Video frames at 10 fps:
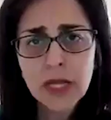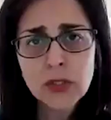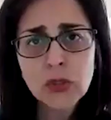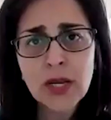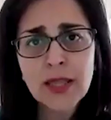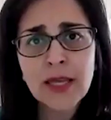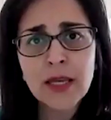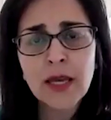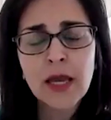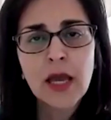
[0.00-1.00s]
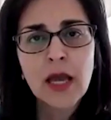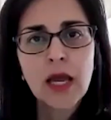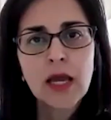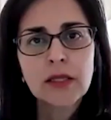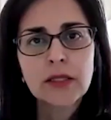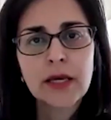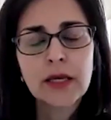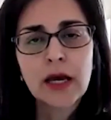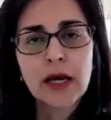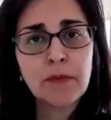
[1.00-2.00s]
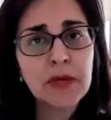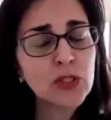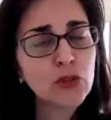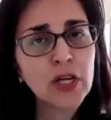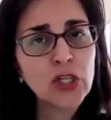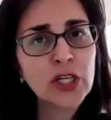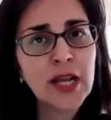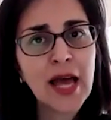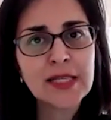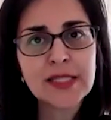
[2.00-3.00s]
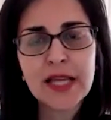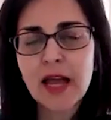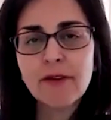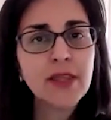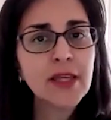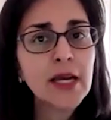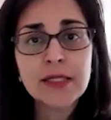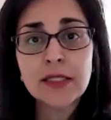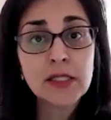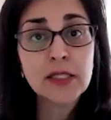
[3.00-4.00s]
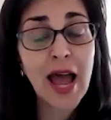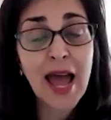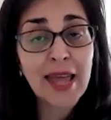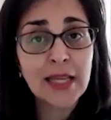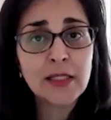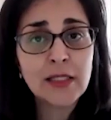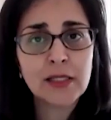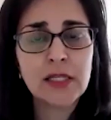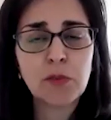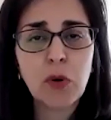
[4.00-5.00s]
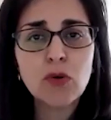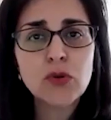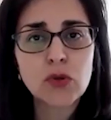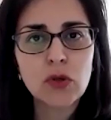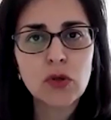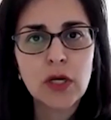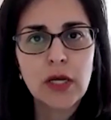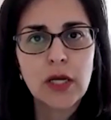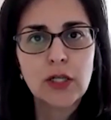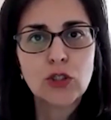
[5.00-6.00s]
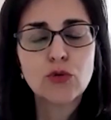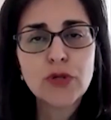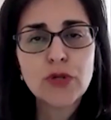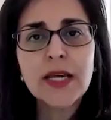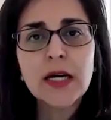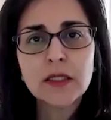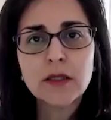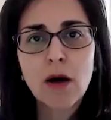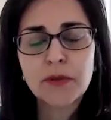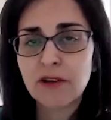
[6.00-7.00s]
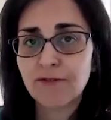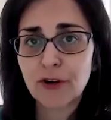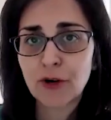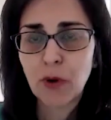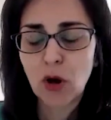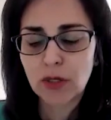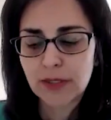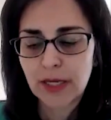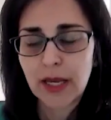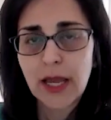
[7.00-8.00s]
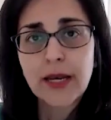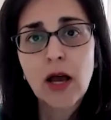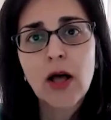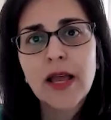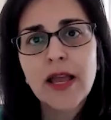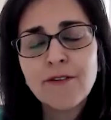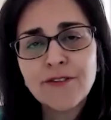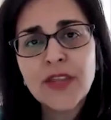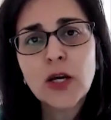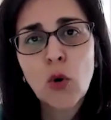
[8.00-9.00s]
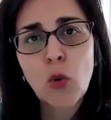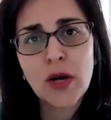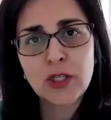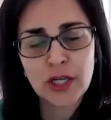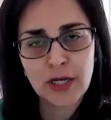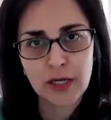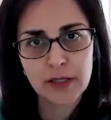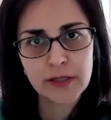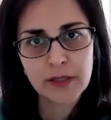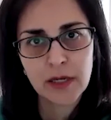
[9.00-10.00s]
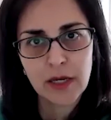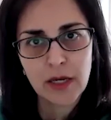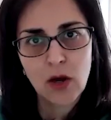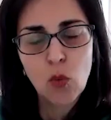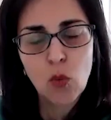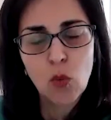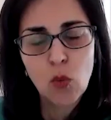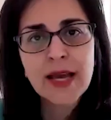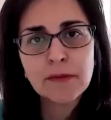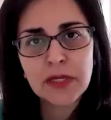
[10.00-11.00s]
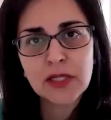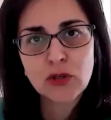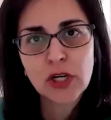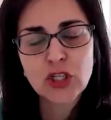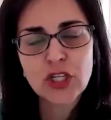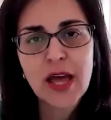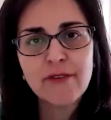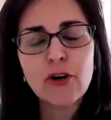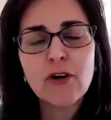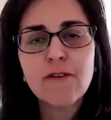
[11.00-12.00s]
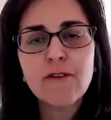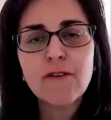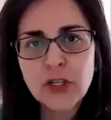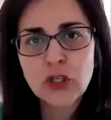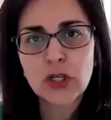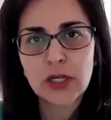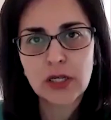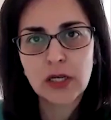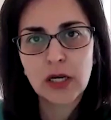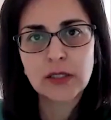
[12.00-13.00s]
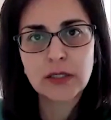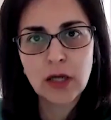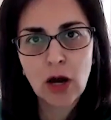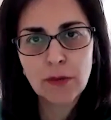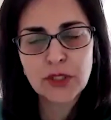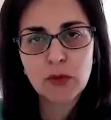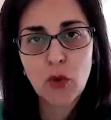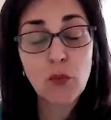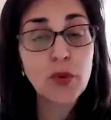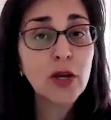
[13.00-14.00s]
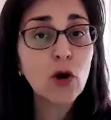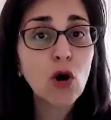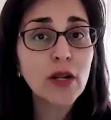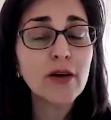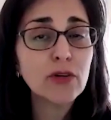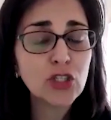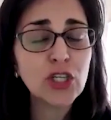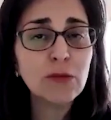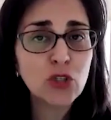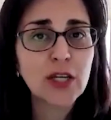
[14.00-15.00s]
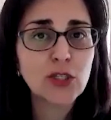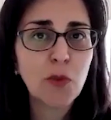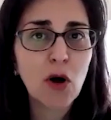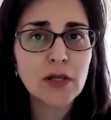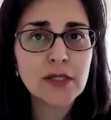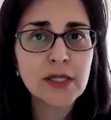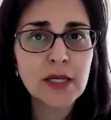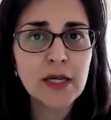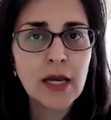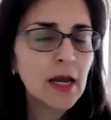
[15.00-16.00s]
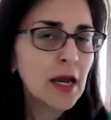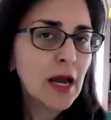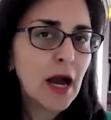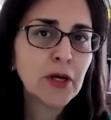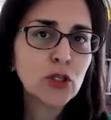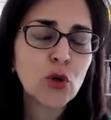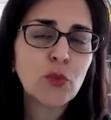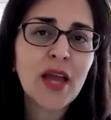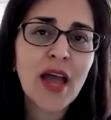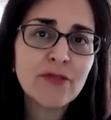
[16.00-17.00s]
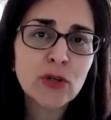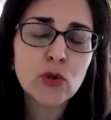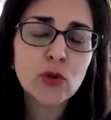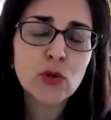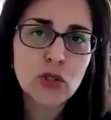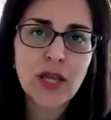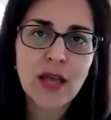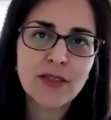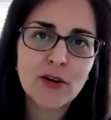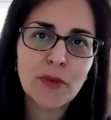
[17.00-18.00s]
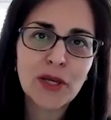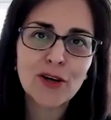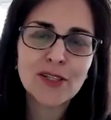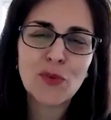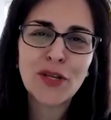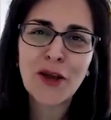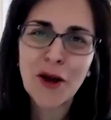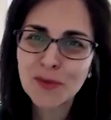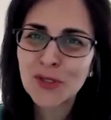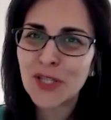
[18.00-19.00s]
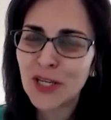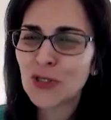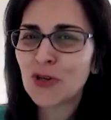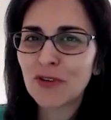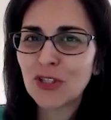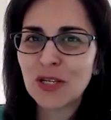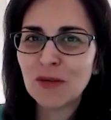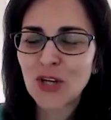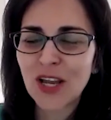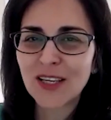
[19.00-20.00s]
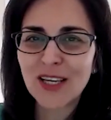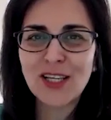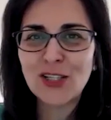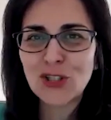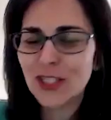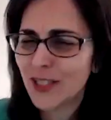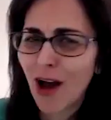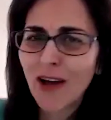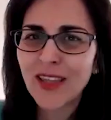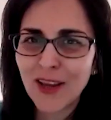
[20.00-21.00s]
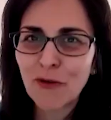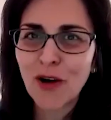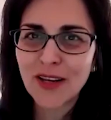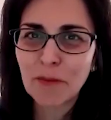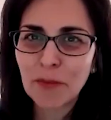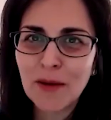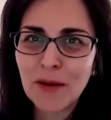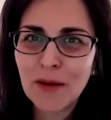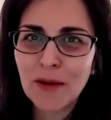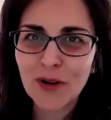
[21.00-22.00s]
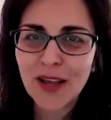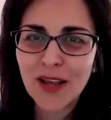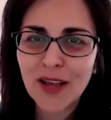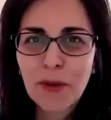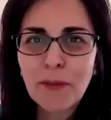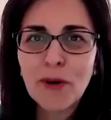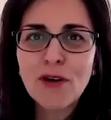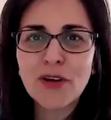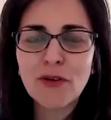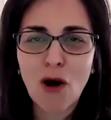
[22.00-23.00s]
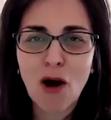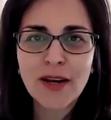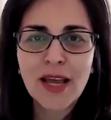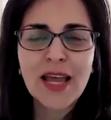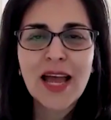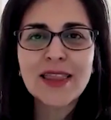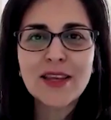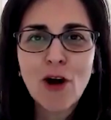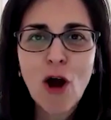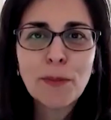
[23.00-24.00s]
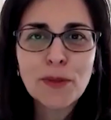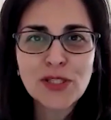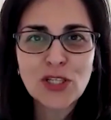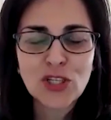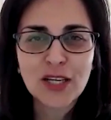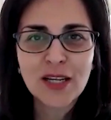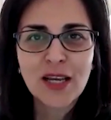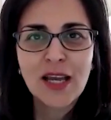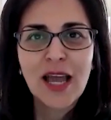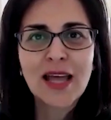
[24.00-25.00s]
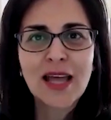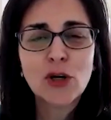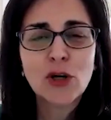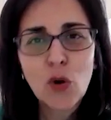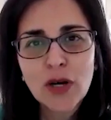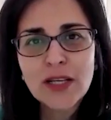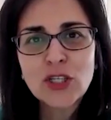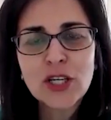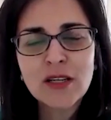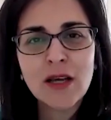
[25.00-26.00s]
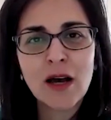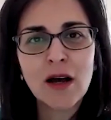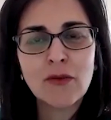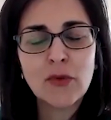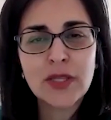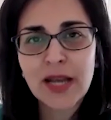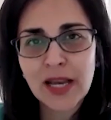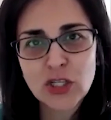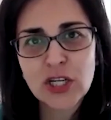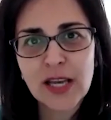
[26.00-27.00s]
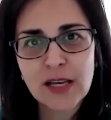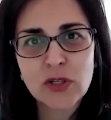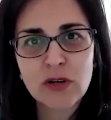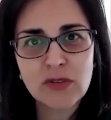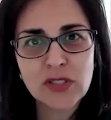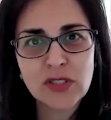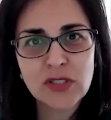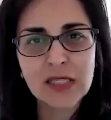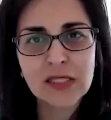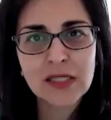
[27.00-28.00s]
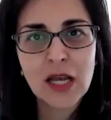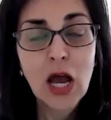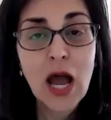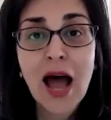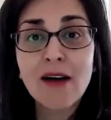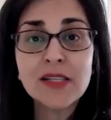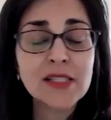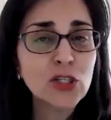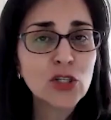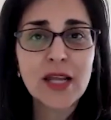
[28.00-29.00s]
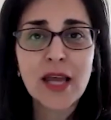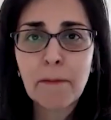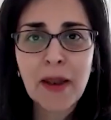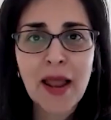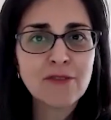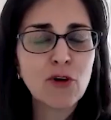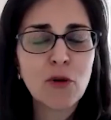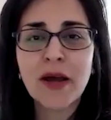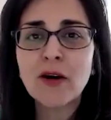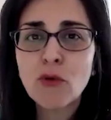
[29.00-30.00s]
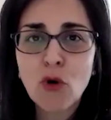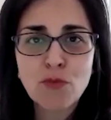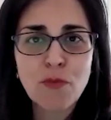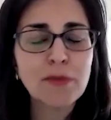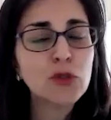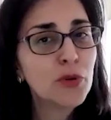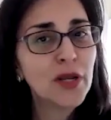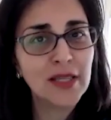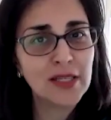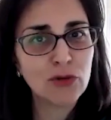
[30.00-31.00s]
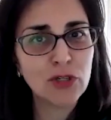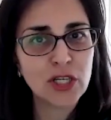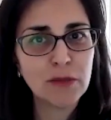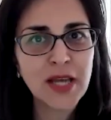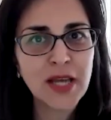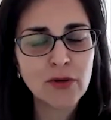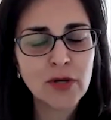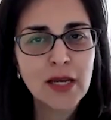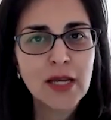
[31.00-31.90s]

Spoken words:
So I think the administration has everything at its disposal to really adopt a firm policy. Now, if the question is, will the administration ever officially adopt what we call a regime change policy? I'm not sure we're ever going to get there, because when it comes to the issue of regime change, it is on the Iranian people. The people of Iran and their opposition and the coalition with the National Council of Resistance have essentially a platform and a roadmap to bring this regime down.